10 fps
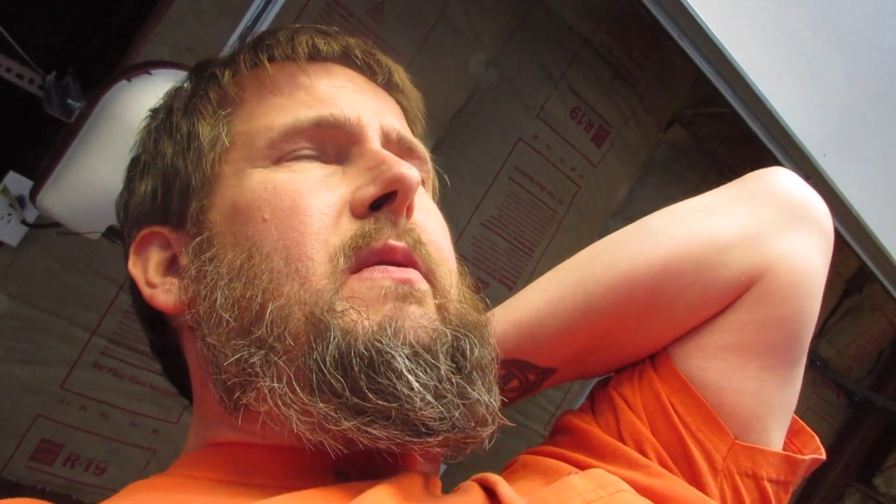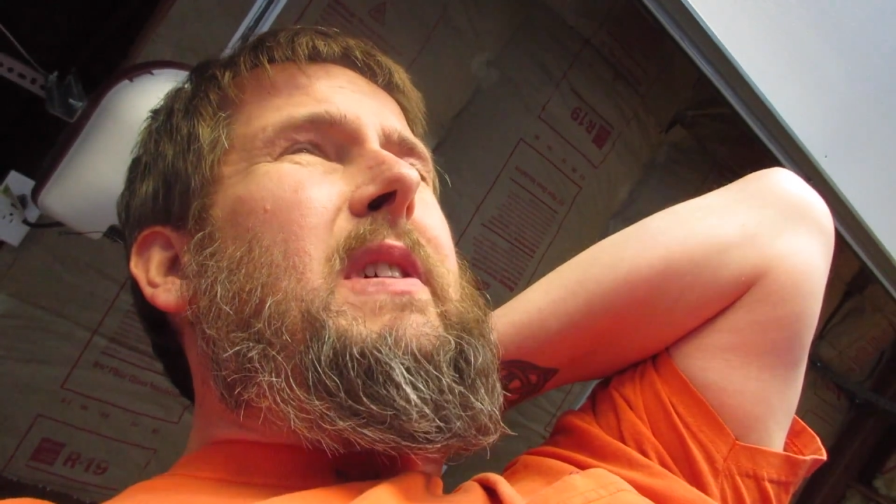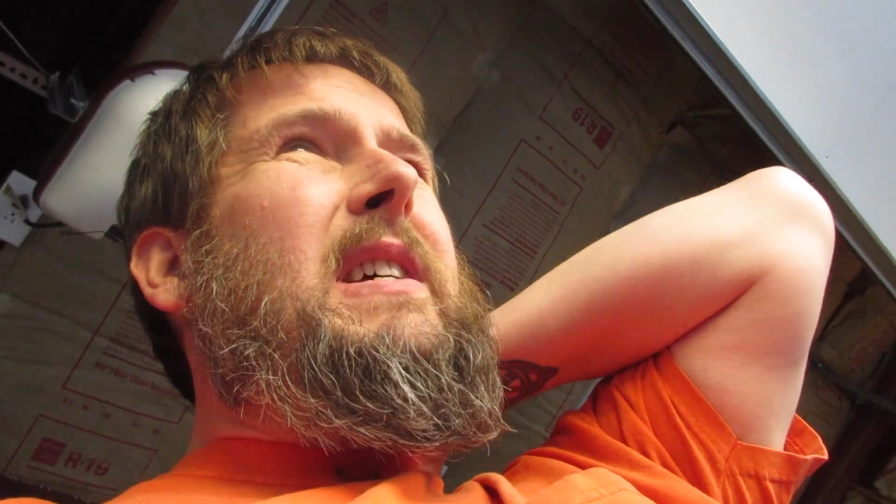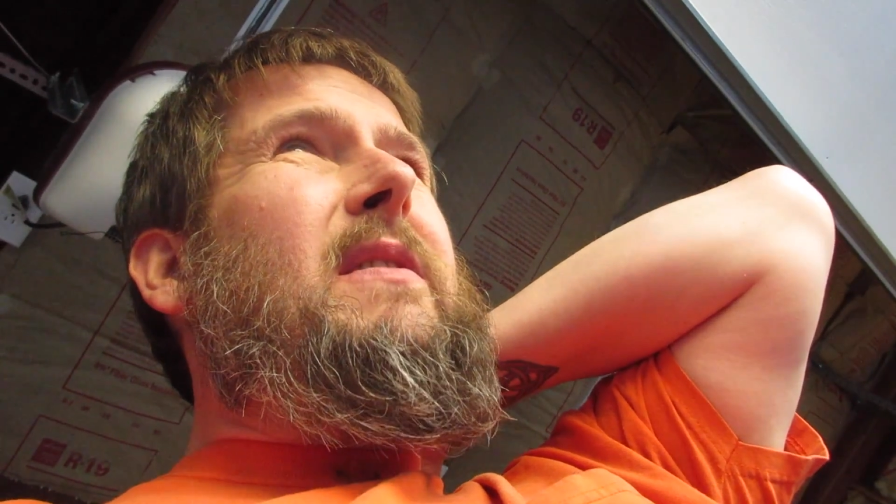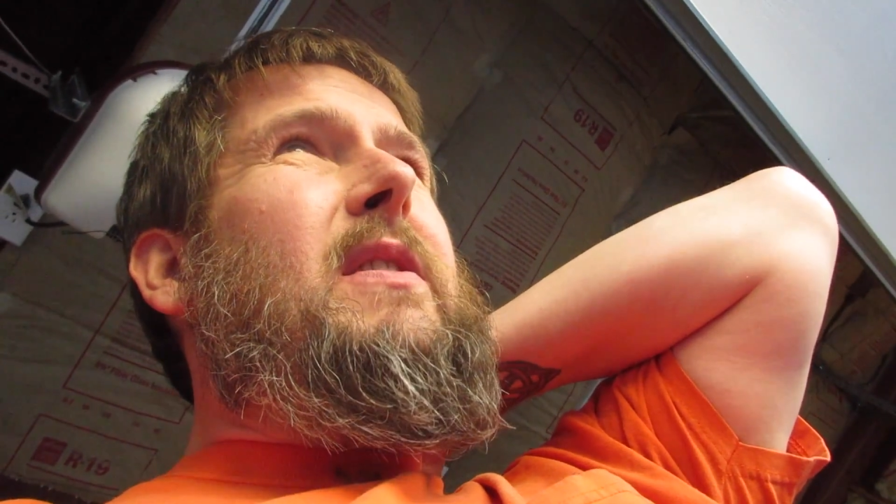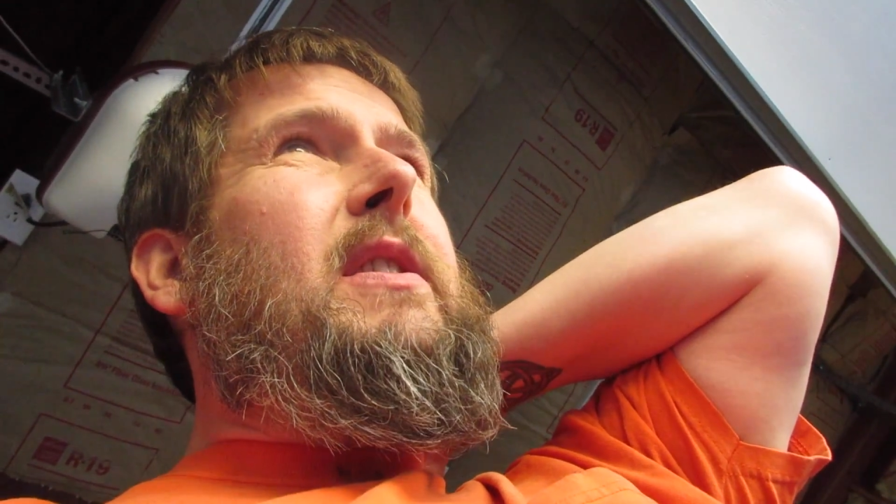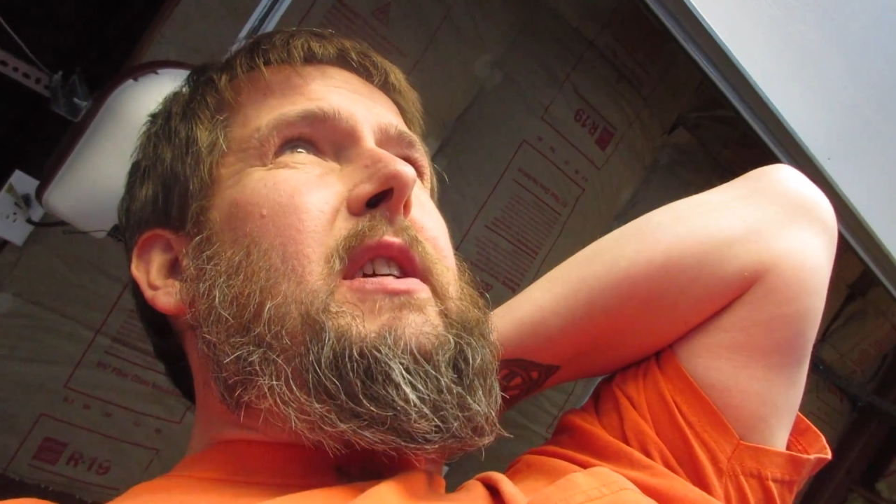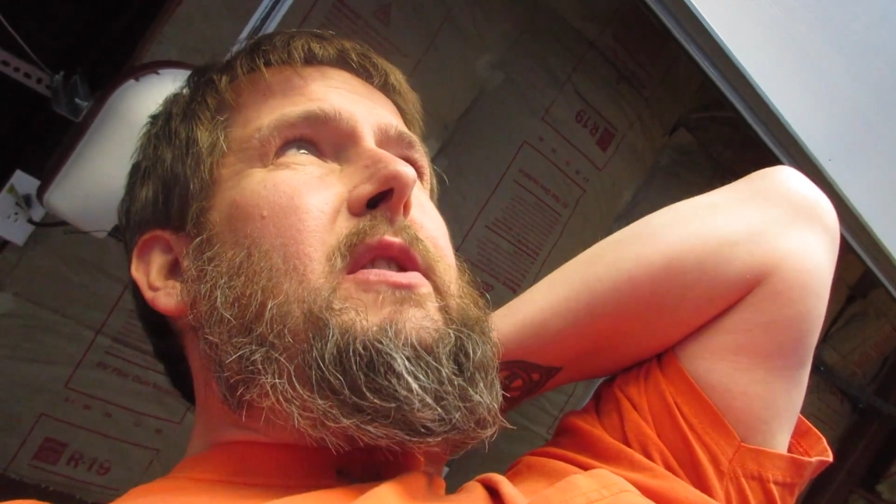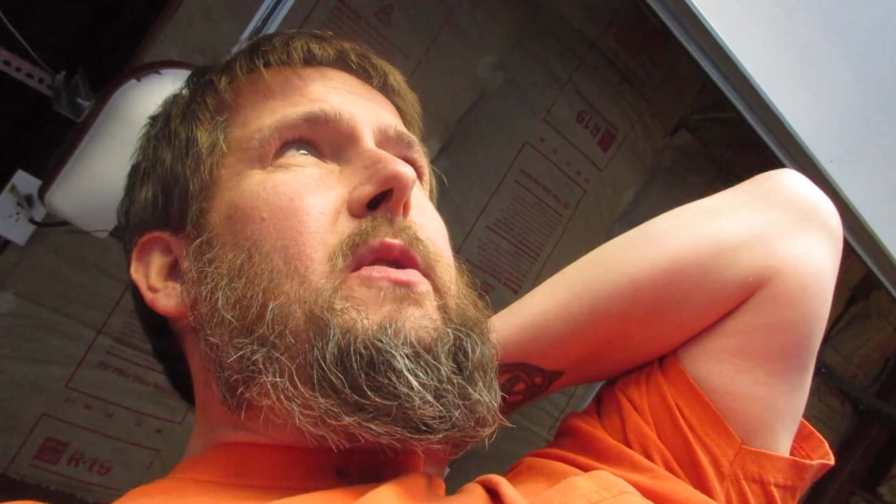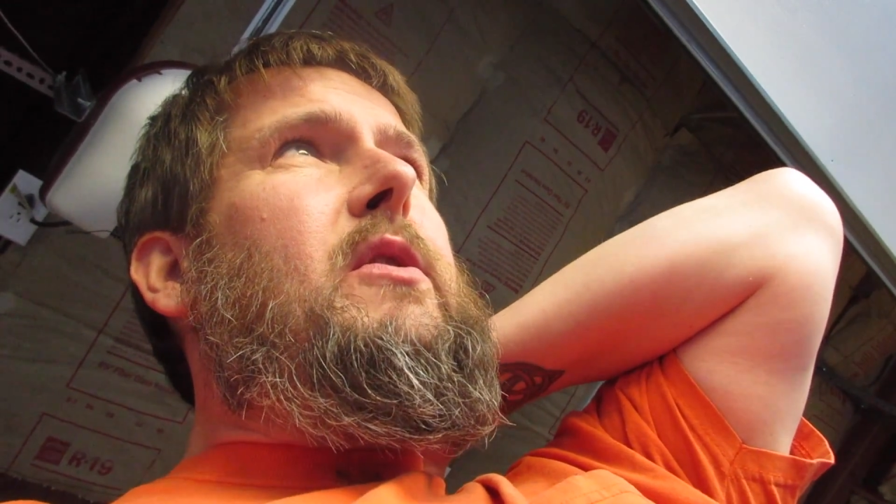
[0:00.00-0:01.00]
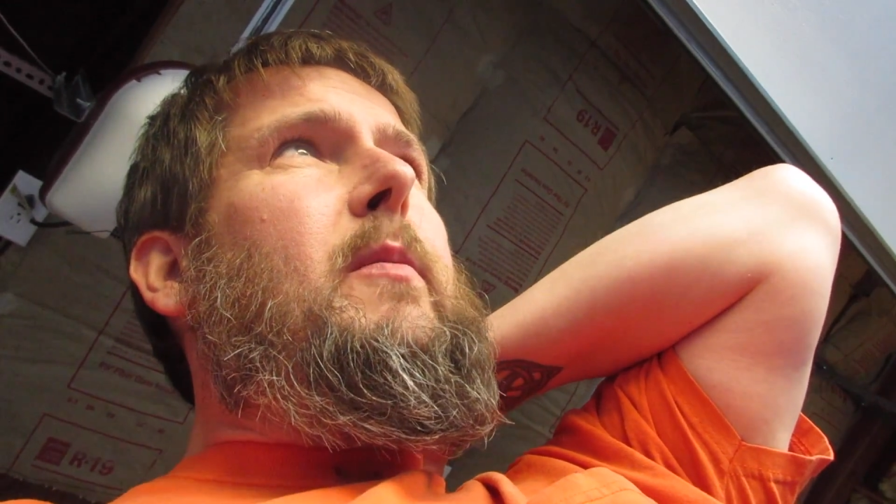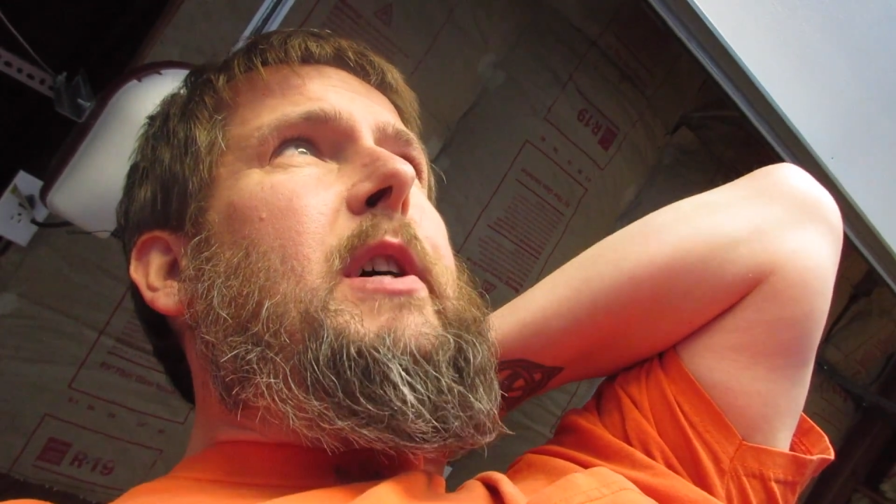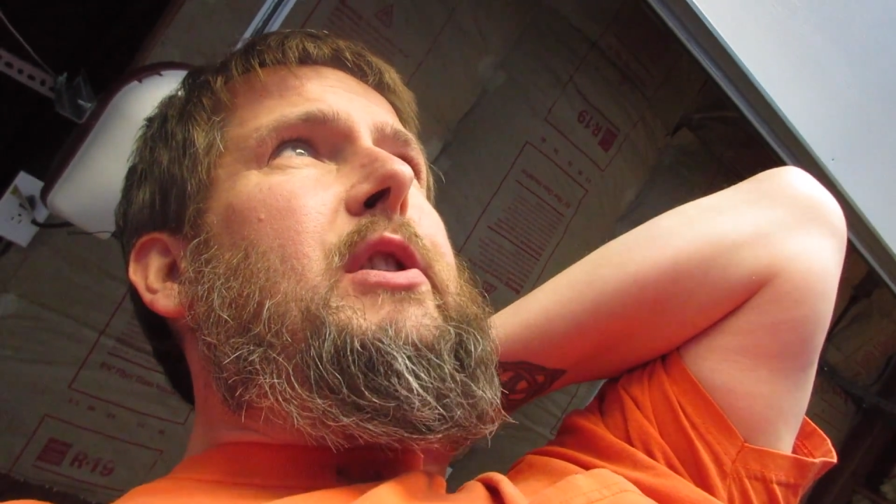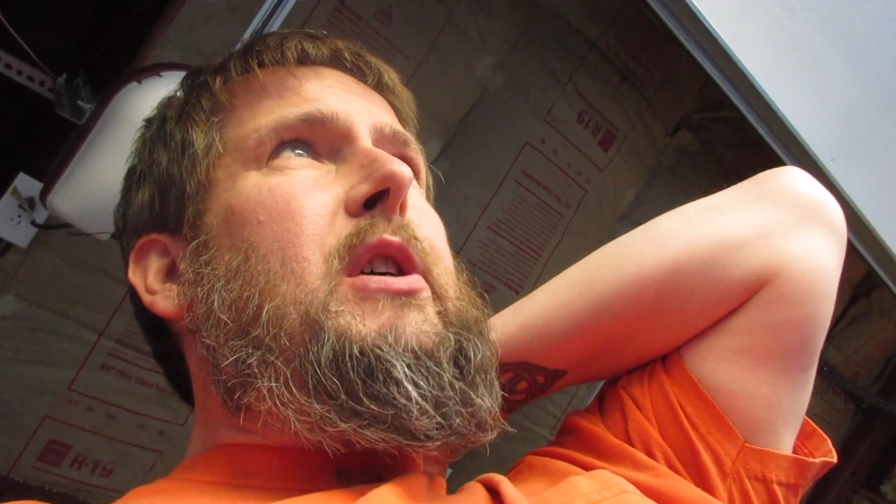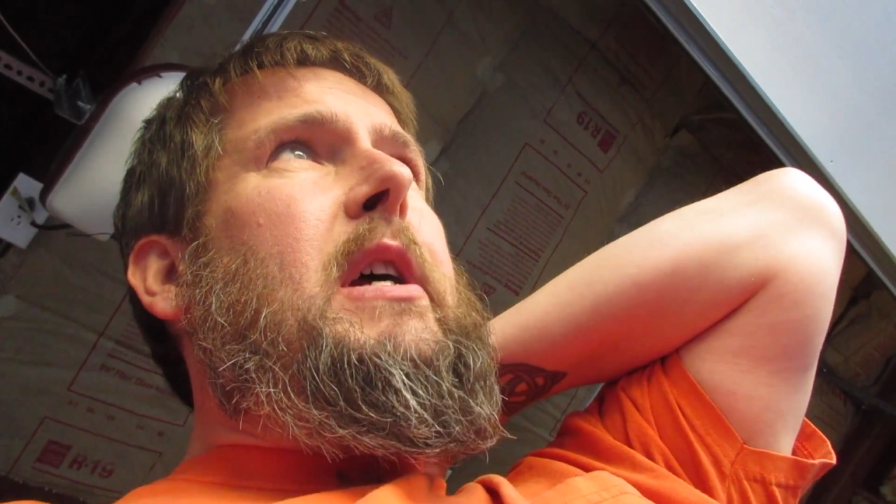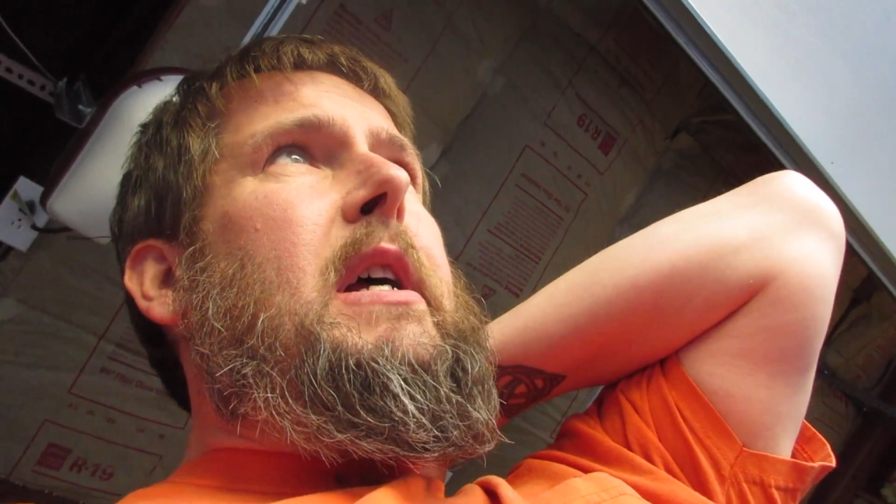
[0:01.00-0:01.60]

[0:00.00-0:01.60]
Well, is 6 6.2 so much?